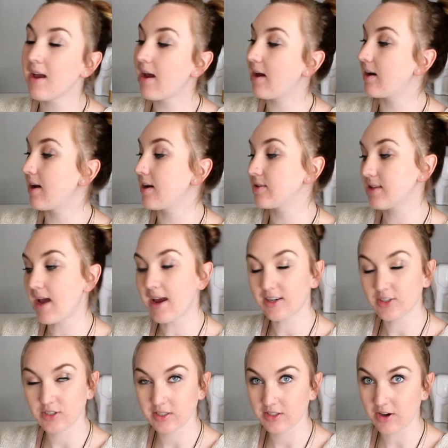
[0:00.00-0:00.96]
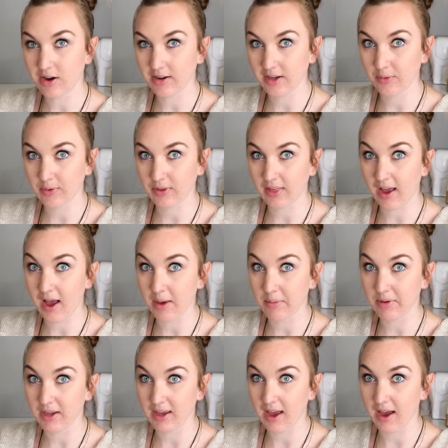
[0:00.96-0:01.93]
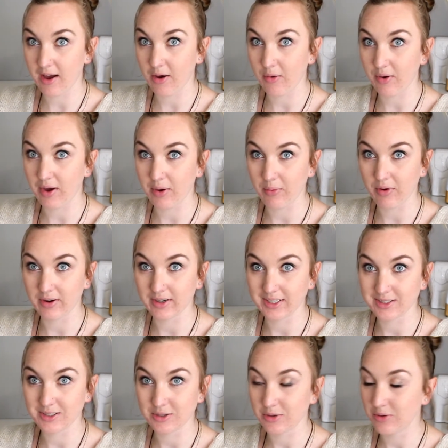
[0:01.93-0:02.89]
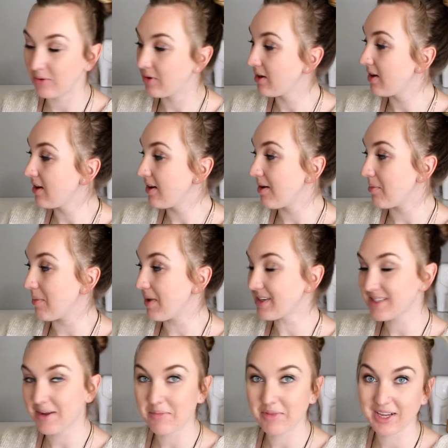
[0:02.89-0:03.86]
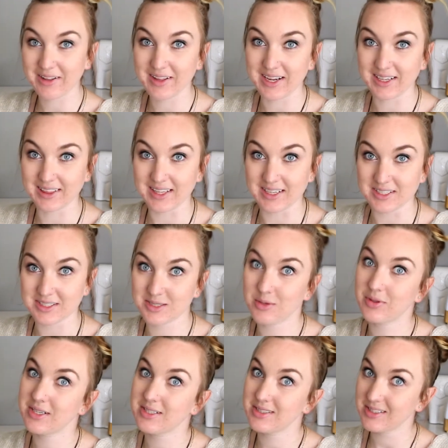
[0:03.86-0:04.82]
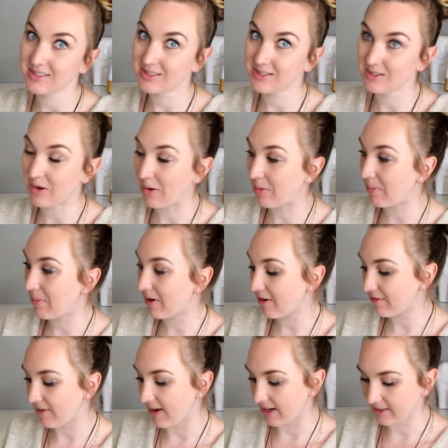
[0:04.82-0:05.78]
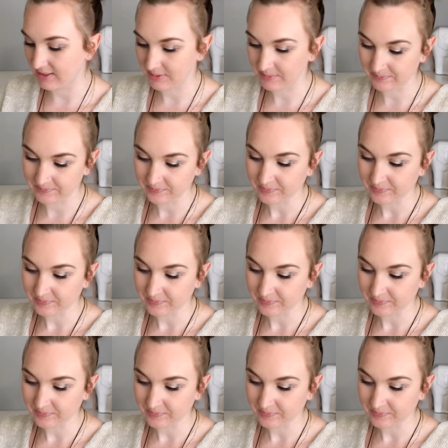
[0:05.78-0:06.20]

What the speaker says: and I was actually talking with the hubby how I wanted to make something like this. So this is so perfect.